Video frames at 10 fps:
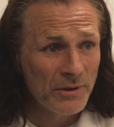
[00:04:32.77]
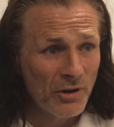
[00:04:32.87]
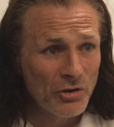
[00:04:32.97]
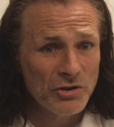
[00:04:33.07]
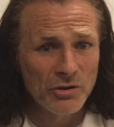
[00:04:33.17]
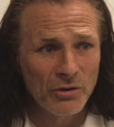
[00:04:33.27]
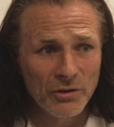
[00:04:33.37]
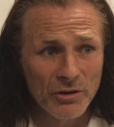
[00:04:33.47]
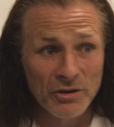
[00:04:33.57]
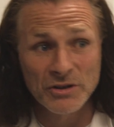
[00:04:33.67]
dodgy,
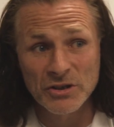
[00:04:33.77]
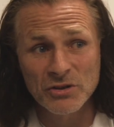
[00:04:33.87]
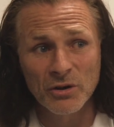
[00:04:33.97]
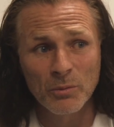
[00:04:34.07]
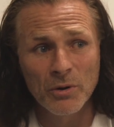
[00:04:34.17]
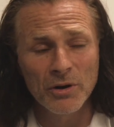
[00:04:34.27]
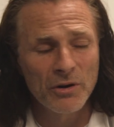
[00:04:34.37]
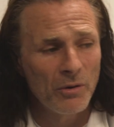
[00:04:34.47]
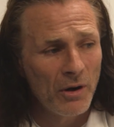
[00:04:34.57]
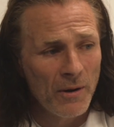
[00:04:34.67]
or is this going to
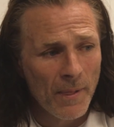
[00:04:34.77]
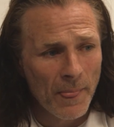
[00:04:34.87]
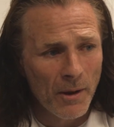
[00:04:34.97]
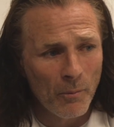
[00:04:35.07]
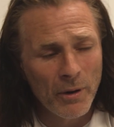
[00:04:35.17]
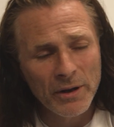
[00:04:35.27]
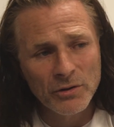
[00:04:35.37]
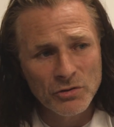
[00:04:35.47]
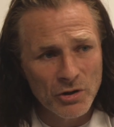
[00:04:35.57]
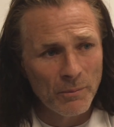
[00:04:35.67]
work, or what? And when it
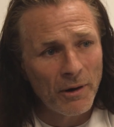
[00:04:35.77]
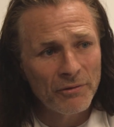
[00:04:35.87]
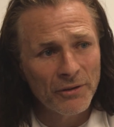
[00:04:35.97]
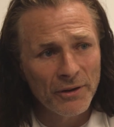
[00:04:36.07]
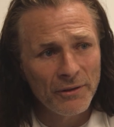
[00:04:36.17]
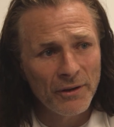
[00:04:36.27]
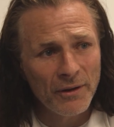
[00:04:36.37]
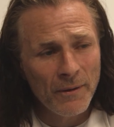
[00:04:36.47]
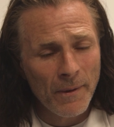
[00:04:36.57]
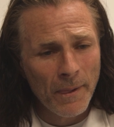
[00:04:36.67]
does come off, I think
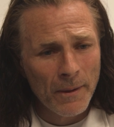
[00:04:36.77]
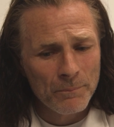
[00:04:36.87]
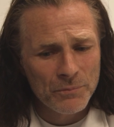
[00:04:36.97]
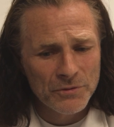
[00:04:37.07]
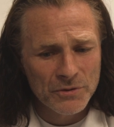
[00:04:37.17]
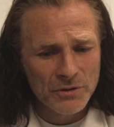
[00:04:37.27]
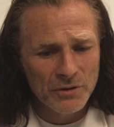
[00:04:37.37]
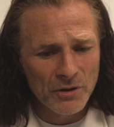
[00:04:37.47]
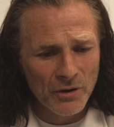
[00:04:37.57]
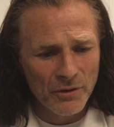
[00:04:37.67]
that
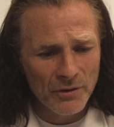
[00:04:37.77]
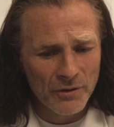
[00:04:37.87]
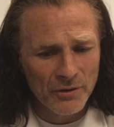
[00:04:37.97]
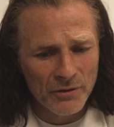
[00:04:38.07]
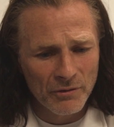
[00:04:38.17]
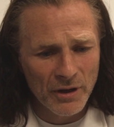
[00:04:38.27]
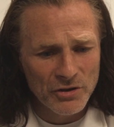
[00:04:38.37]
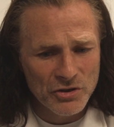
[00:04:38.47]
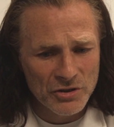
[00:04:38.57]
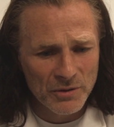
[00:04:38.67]
the
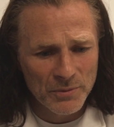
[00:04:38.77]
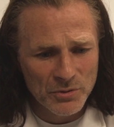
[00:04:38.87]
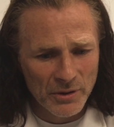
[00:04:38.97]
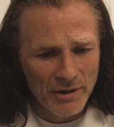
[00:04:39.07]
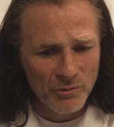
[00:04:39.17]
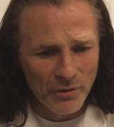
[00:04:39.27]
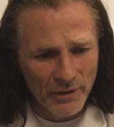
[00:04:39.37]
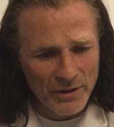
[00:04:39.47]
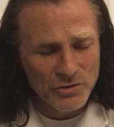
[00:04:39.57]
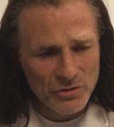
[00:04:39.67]
relationship between everyone
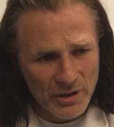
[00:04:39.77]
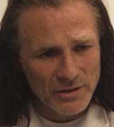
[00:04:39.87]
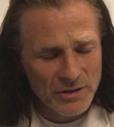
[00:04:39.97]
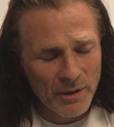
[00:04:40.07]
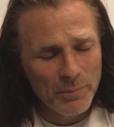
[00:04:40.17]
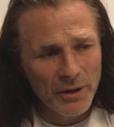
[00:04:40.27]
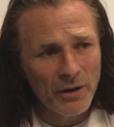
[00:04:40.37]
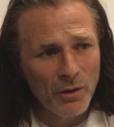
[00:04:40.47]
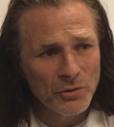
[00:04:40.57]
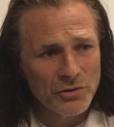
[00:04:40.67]
then just gets that bit
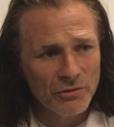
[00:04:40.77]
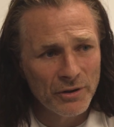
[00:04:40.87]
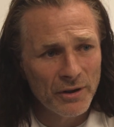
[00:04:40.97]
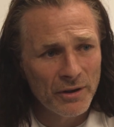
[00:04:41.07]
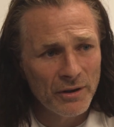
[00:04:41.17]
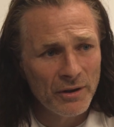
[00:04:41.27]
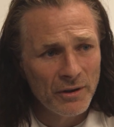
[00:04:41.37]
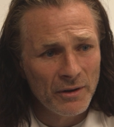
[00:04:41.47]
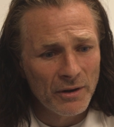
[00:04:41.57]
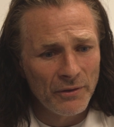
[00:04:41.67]
closer, and
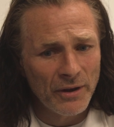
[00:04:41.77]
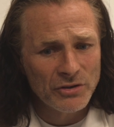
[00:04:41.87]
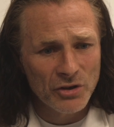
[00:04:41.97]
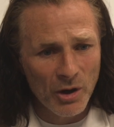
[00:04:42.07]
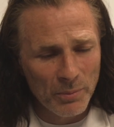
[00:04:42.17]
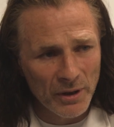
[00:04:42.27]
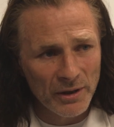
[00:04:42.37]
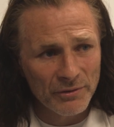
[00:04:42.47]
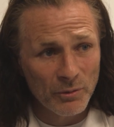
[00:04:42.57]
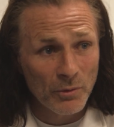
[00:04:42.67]
they start
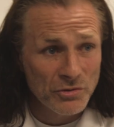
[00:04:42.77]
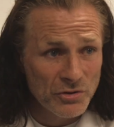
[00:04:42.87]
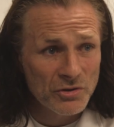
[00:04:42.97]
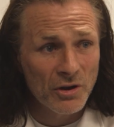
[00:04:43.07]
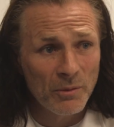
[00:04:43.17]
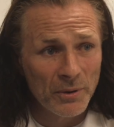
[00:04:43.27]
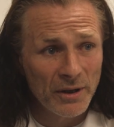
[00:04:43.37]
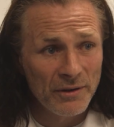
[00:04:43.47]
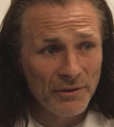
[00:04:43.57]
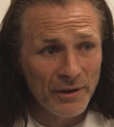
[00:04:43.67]
believing. And once you start
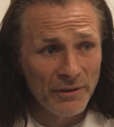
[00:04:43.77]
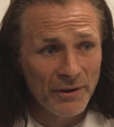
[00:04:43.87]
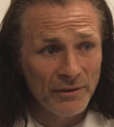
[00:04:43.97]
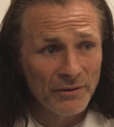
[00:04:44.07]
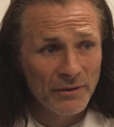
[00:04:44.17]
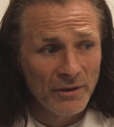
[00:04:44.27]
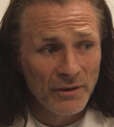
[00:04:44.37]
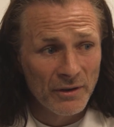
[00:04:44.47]
believing in things,